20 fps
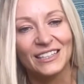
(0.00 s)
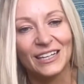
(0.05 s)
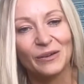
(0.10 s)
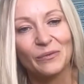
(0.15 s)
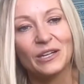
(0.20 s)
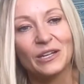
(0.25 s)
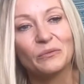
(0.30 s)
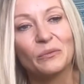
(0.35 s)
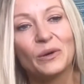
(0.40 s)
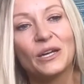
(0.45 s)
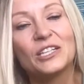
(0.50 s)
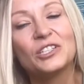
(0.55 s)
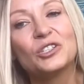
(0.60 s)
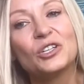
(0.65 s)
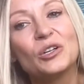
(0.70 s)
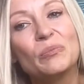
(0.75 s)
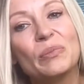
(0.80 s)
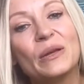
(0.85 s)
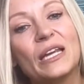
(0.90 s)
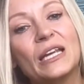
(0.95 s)
Like we
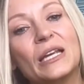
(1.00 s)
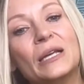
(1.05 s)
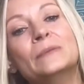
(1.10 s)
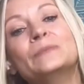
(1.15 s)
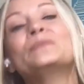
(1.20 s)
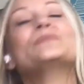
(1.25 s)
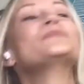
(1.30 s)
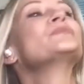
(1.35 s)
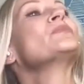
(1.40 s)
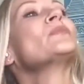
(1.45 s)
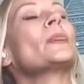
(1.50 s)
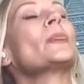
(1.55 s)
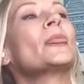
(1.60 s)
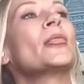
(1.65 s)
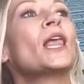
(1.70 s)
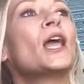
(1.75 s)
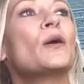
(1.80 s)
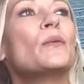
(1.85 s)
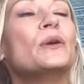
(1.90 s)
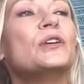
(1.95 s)
should
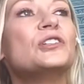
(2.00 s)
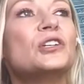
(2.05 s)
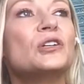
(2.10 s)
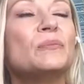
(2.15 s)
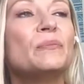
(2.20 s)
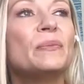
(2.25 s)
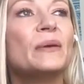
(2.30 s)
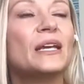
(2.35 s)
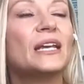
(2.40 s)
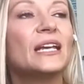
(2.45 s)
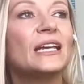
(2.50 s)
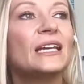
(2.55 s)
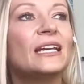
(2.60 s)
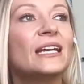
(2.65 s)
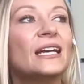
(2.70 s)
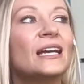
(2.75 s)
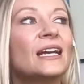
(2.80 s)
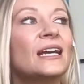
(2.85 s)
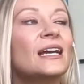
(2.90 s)
be